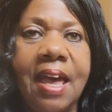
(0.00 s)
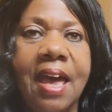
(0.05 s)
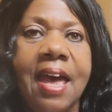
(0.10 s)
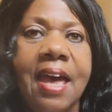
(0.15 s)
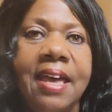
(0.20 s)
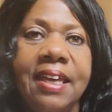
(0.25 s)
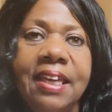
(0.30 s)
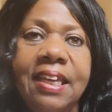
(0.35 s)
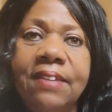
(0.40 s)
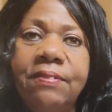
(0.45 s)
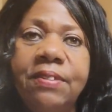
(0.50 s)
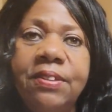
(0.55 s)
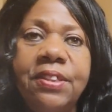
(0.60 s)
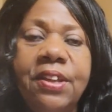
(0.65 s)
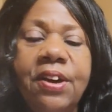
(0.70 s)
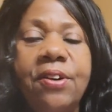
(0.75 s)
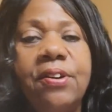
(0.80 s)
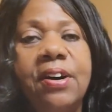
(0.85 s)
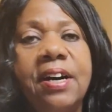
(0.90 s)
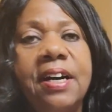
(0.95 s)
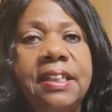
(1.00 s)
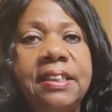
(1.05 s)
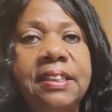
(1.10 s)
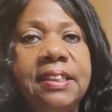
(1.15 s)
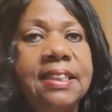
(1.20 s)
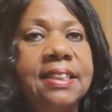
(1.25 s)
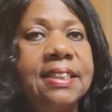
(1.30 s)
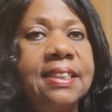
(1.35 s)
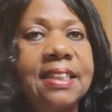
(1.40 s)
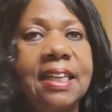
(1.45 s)
Even though
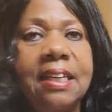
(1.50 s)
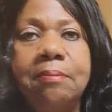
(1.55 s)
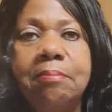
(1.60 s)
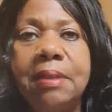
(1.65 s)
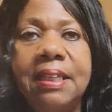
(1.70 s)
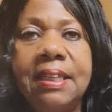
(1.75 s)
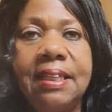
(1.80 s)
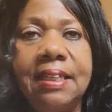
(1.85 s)
onions can be